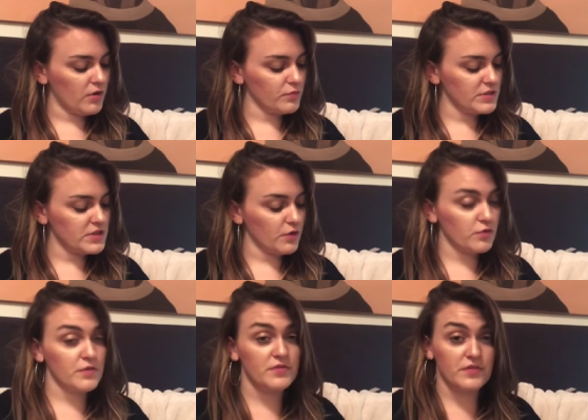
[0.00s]
retails
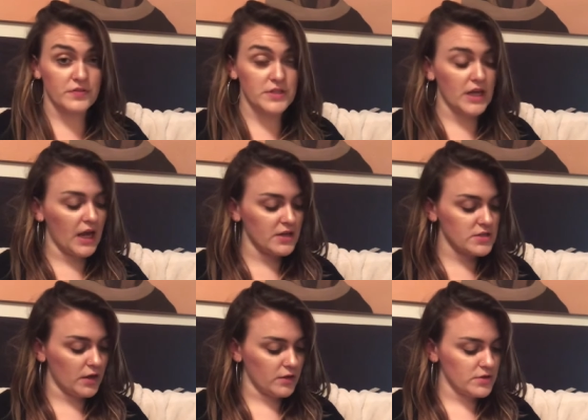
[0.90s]
for
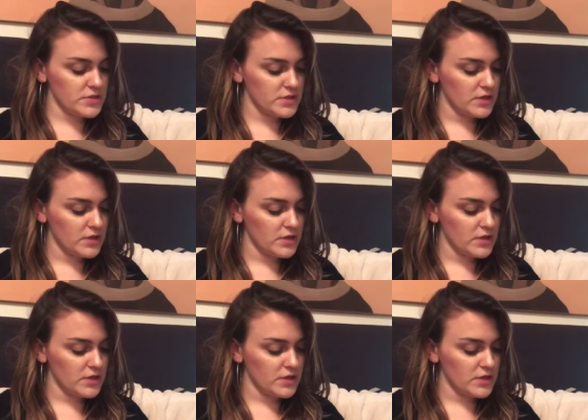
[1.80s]
$58.